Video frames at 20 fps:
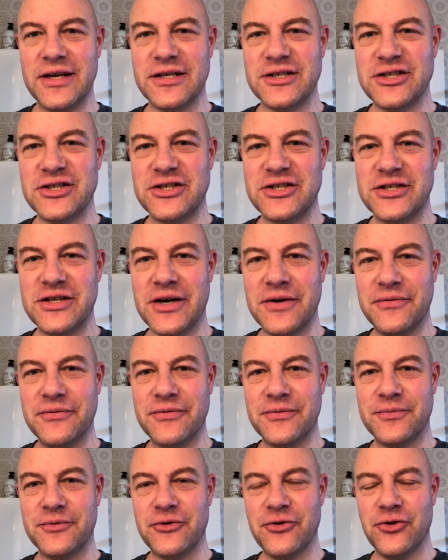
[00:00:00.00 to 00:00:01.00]

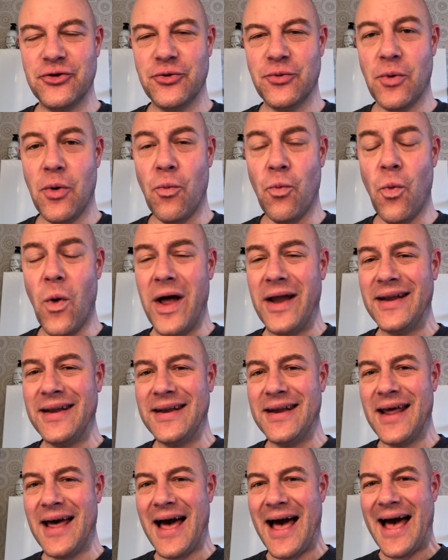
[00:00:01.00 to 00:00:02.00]
Stuff to do a
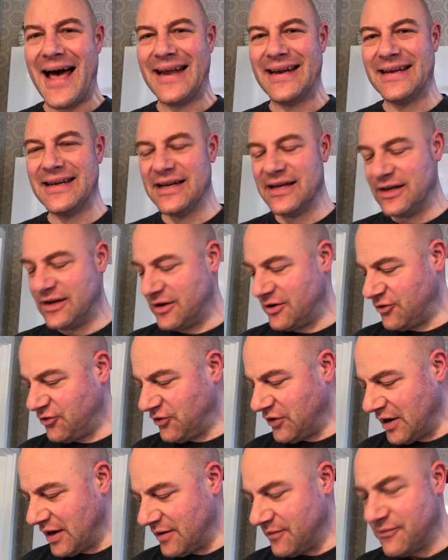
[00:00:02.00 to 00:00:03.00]
one-handed
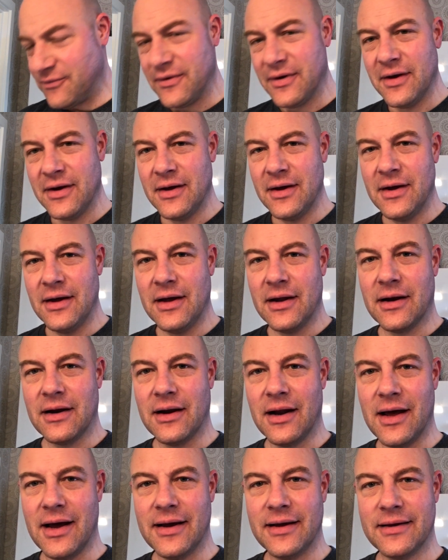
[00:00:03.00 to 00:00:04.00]
shave.
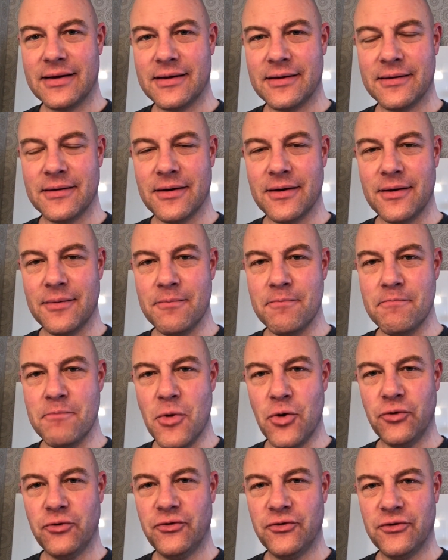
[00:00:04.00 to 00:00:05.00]
Like
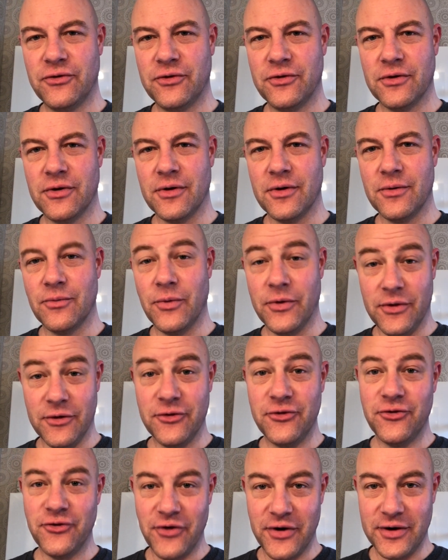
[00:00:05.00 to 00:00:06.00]
most... with a
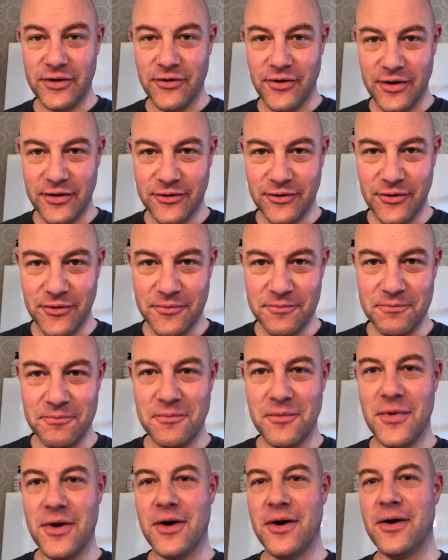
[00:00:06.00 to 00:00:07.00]
straight razor.
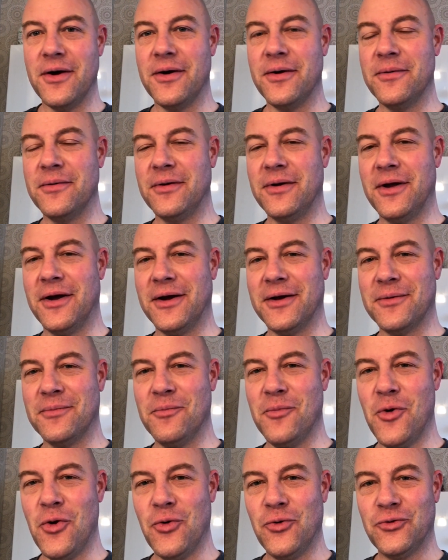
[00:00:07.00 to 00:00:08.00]
Like
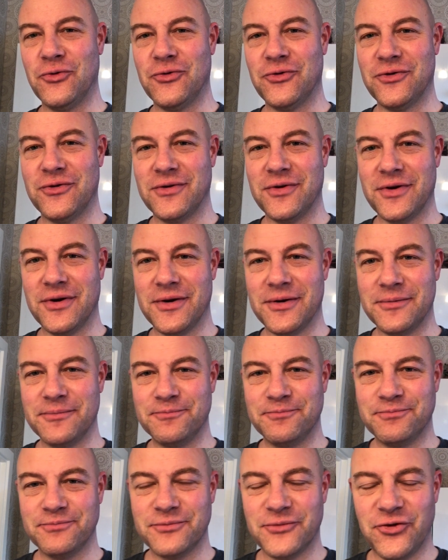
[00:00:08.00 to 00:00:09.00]
most
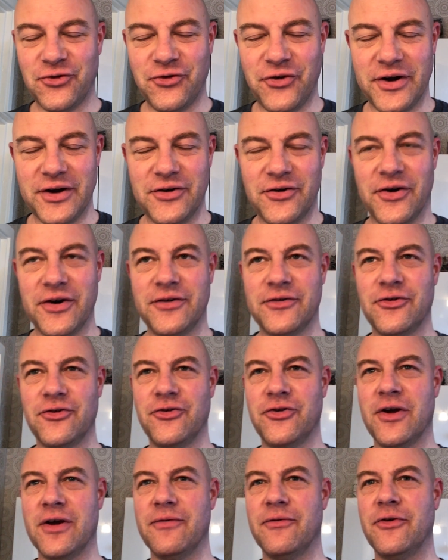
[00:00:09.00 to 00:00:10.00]
straight razor
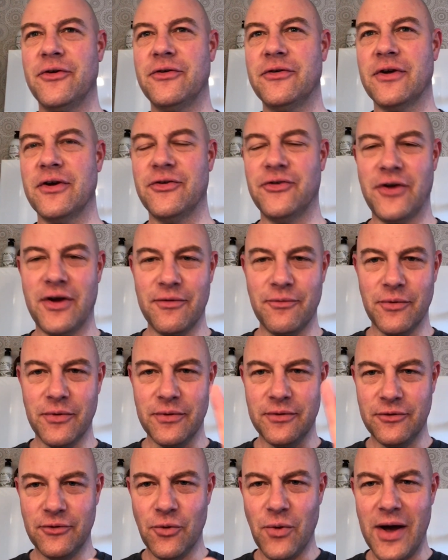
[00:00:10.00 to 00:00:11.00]
shavers, I shave
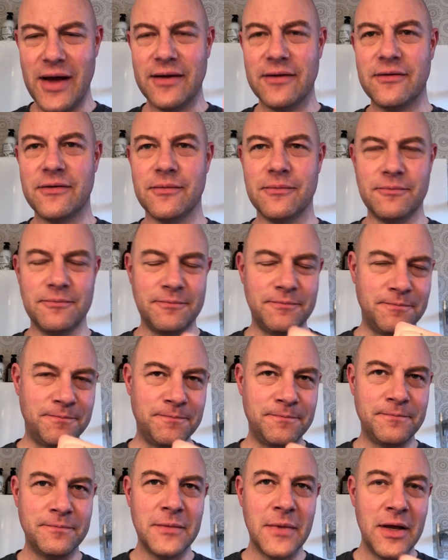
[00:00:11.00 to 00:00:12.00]
with two hands.
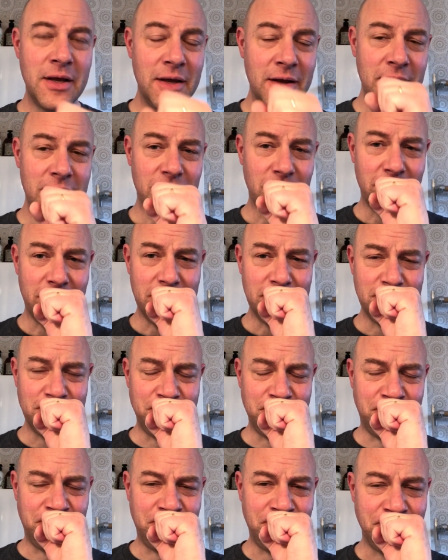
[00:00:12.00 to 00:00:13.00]
Sorry,
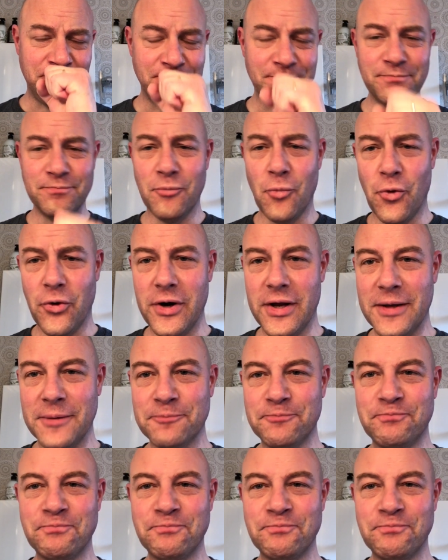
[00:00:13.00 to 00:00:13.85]
morning.